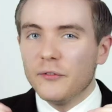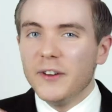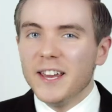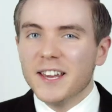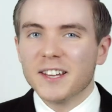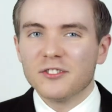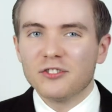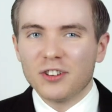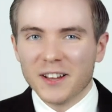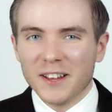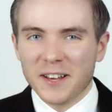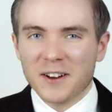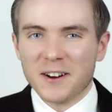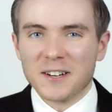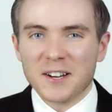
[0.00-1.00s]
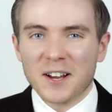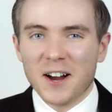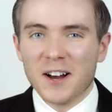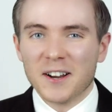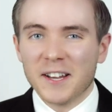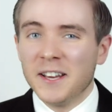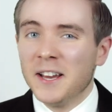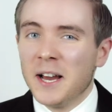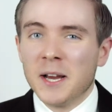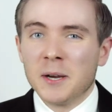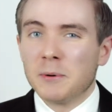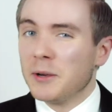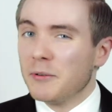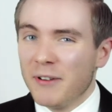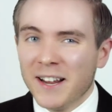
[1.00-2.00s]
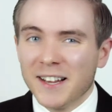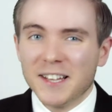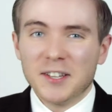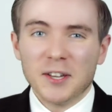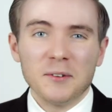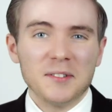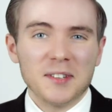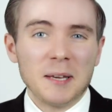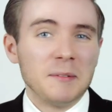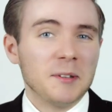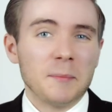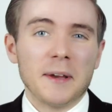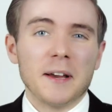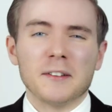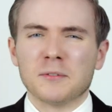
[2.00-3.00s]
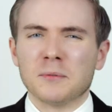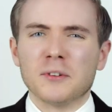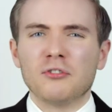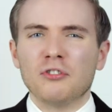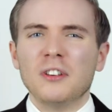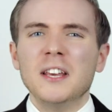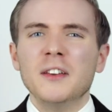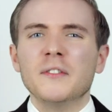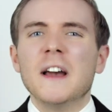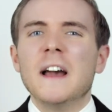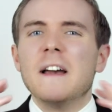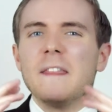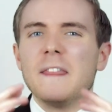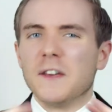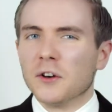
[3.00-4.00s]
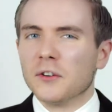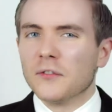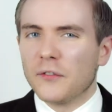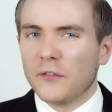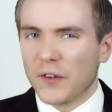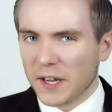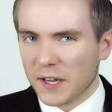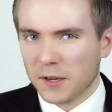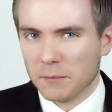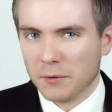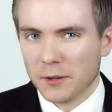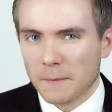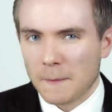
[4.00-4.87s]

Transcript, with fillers: vegan chili con carne, we really do seem to be able to achieve the unthinkable.